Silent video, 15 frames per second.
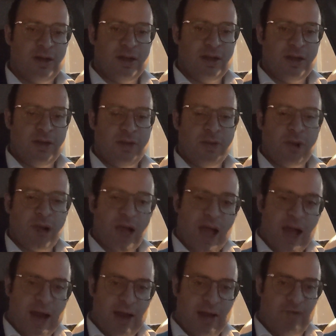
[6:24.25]
then you're
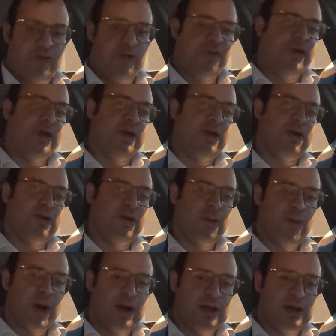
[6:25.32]
planning for failure. Your
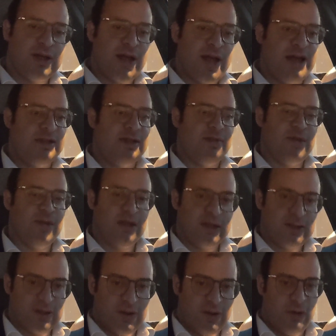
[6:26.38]
mindset has to be,
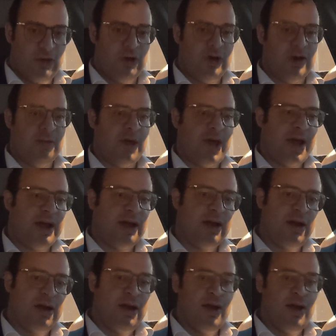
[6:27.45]
there's no turning back.